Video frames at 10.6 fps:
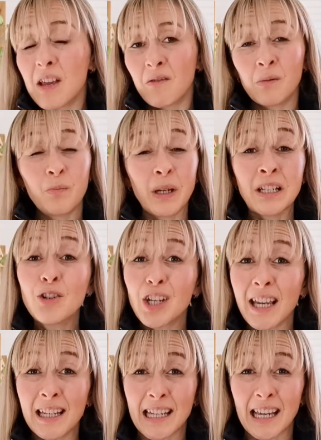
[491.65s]
even binge
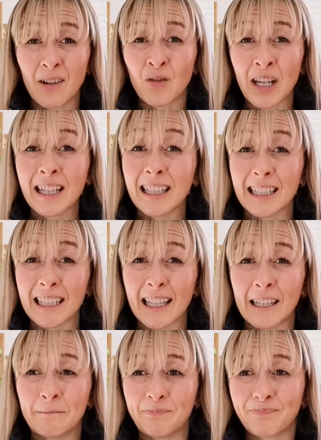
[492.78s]
eating regularly.